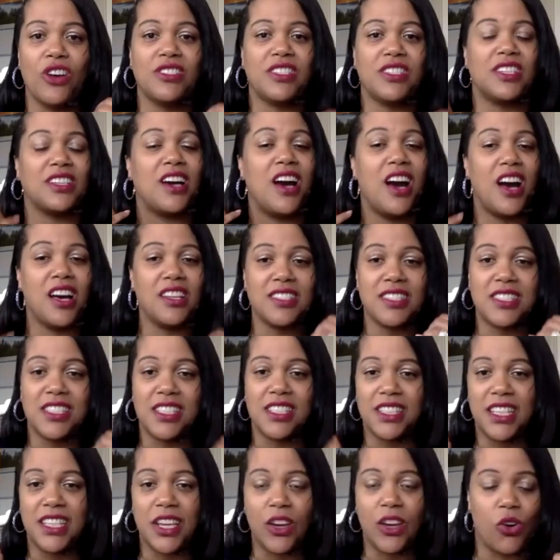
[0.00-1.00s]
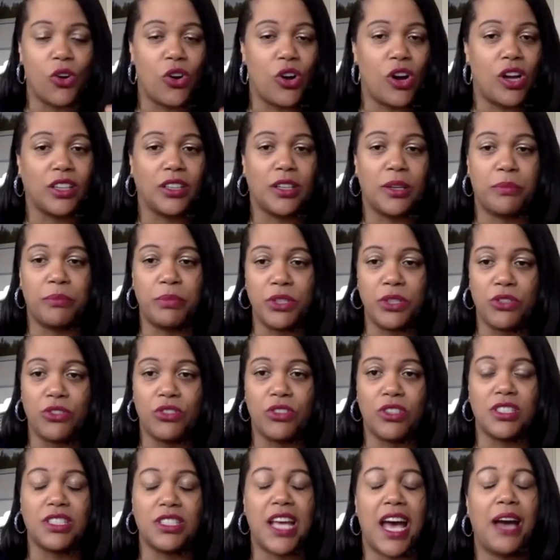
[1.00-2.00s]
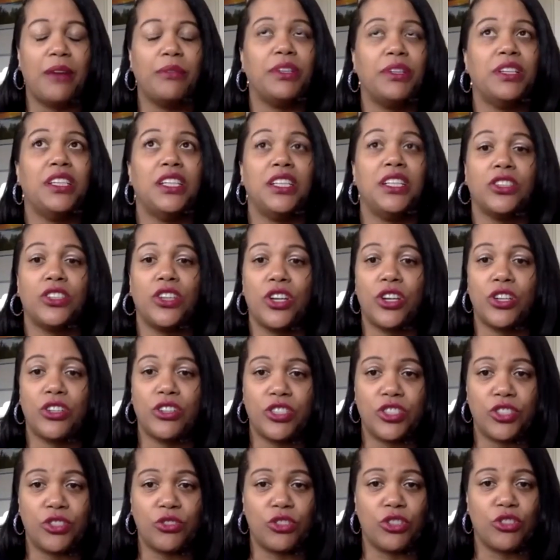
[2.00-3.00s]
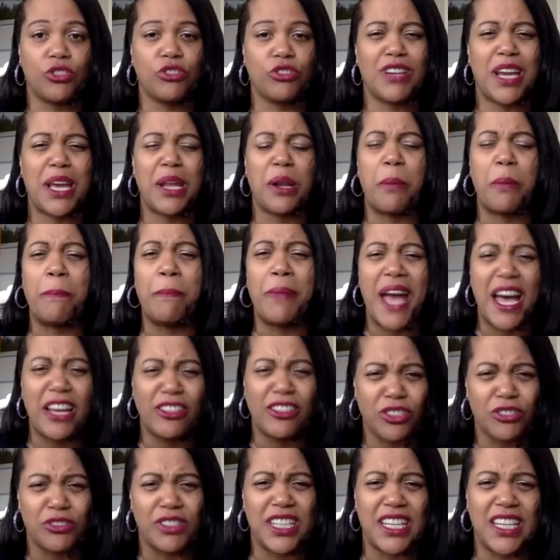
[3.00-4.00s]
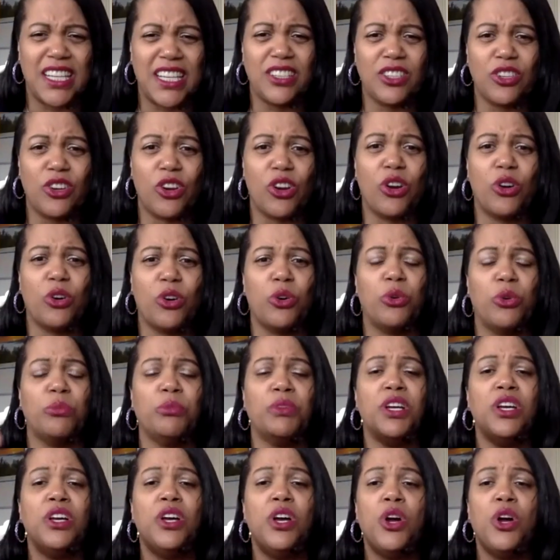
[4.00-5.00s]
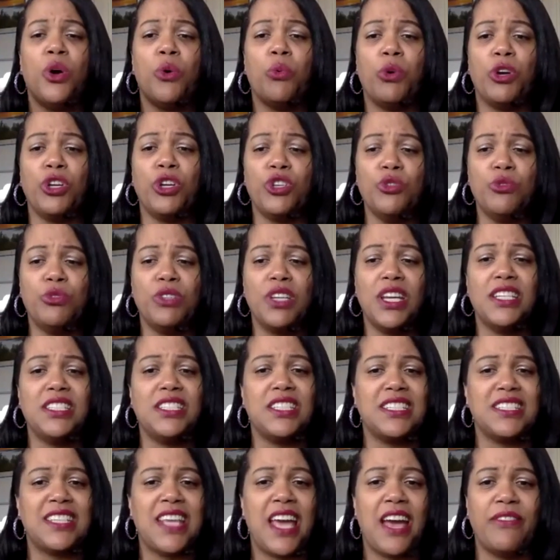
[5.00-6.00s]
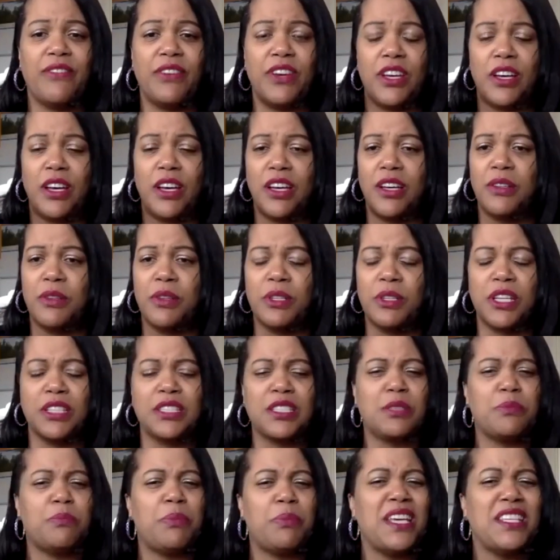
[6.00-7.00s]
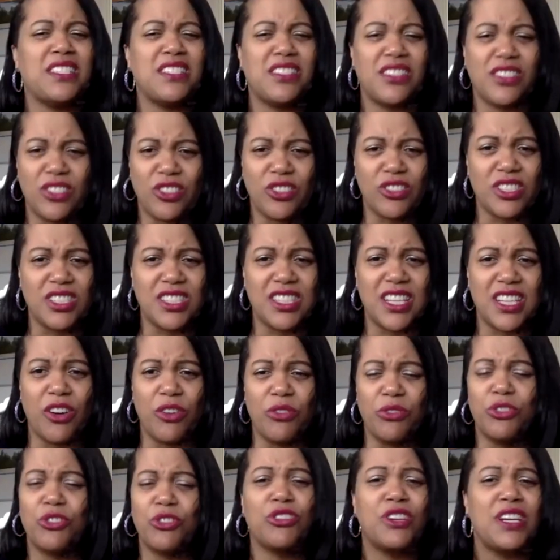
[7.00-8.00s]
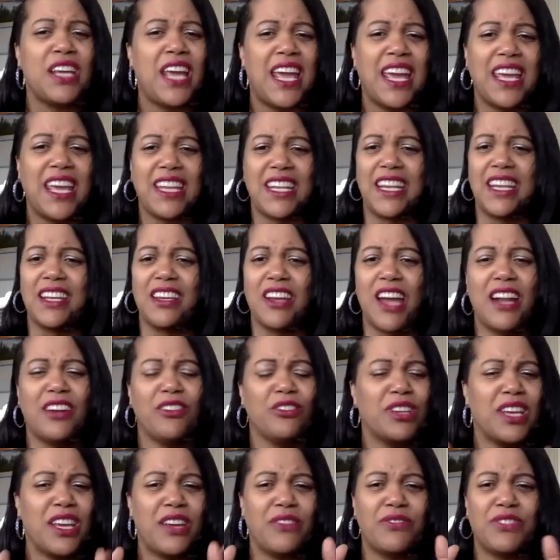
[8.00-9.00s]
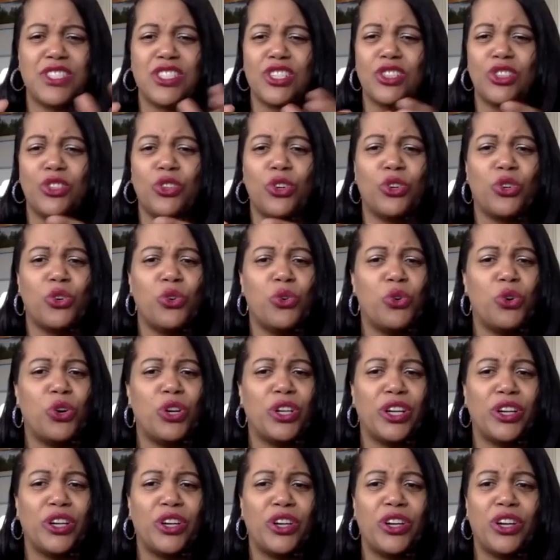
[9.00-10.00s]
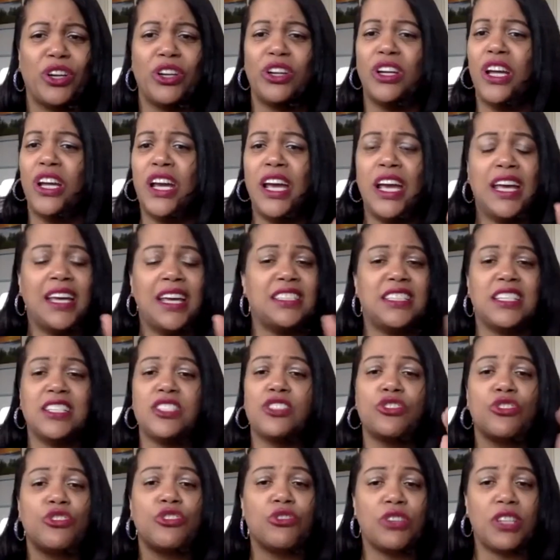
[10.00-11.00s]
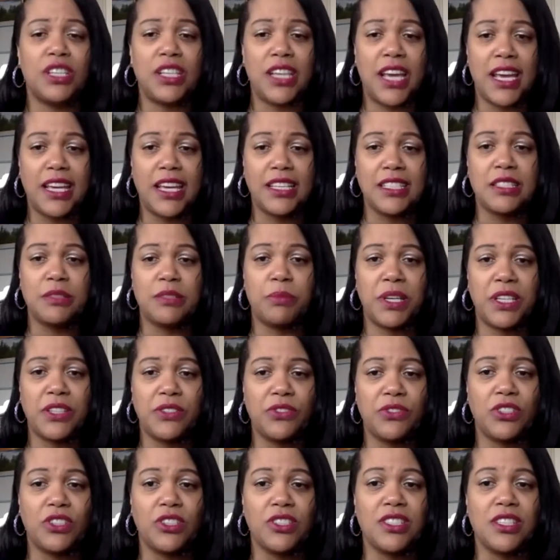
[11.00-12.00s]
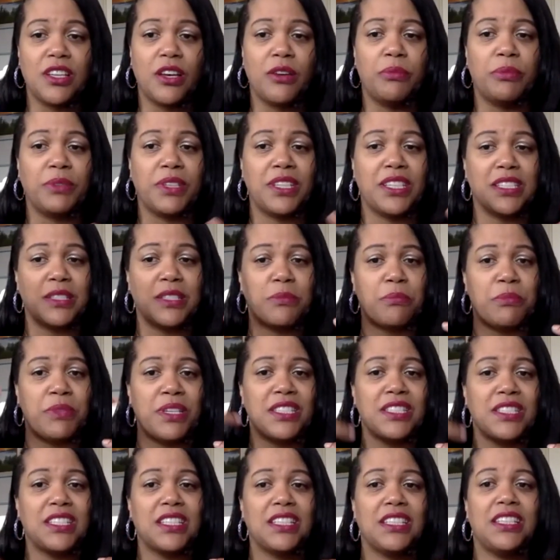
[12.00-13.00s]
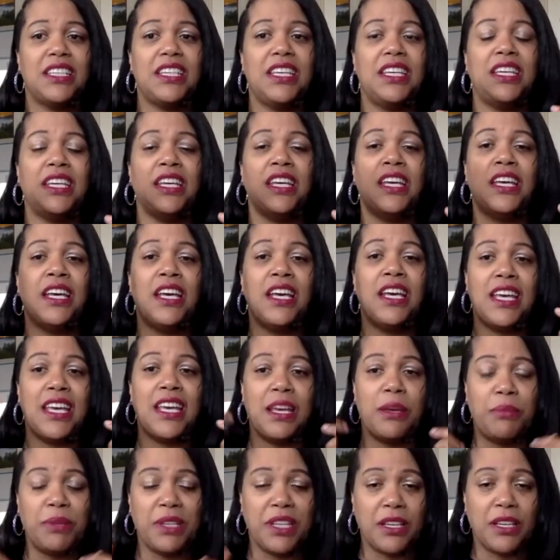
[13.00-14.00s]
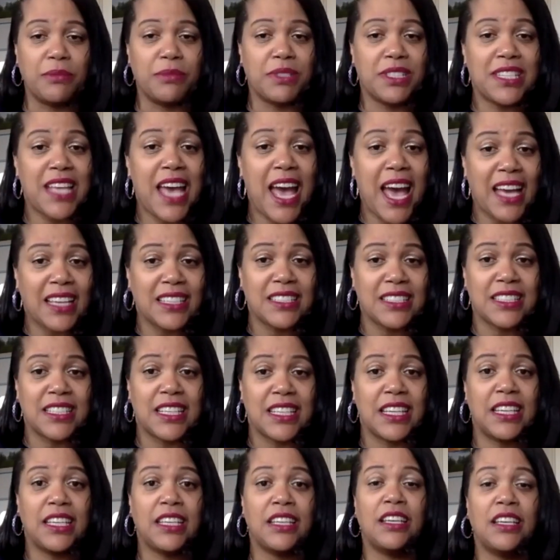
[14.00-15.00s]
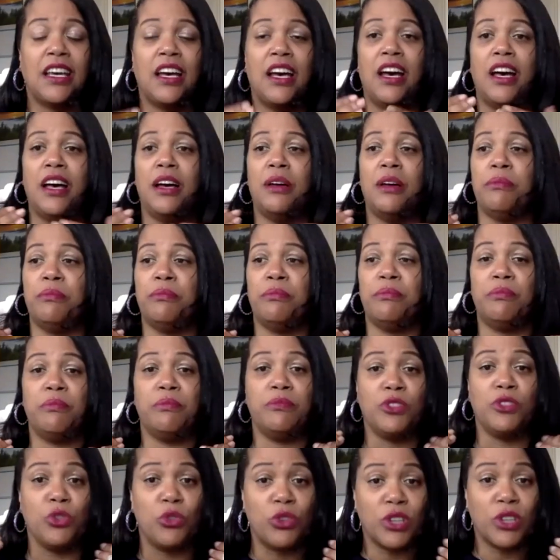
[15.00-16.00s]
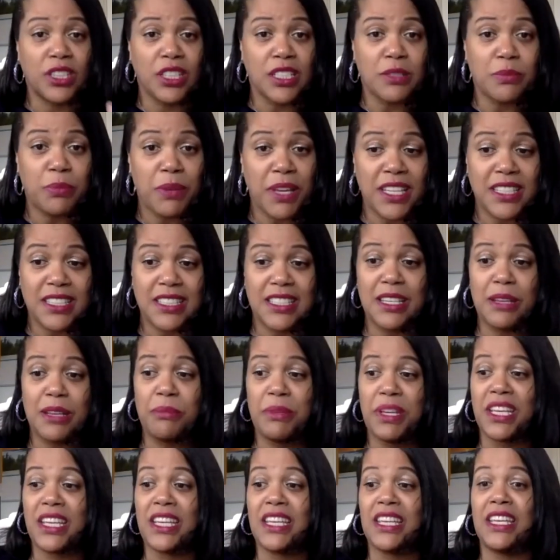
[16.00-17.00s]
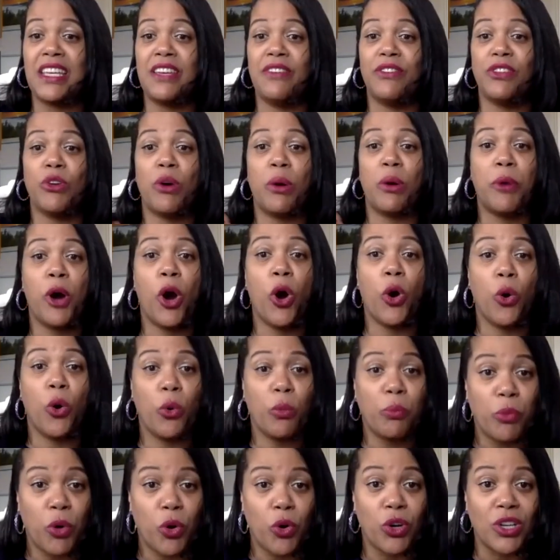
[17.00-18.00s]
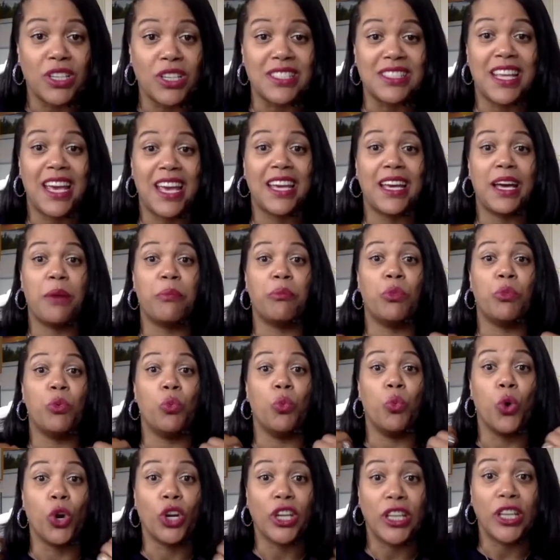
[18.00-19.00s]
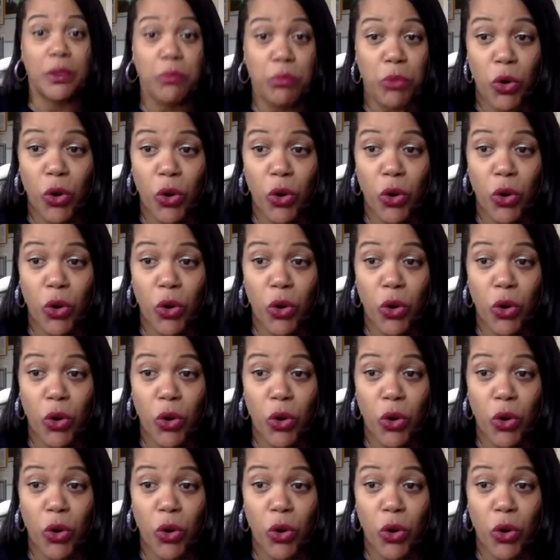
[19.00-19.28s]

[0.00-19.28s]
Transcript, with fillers: and constantly on computers, I would encourage you to create a boundary in your home where you can just have a, a, a space to yourself. Create it. I don't care if it's a little corner, just create a space for yourself because mentally it becomes taxing. Um, during this pandemic, even though I'm home more, it's like I'm working more.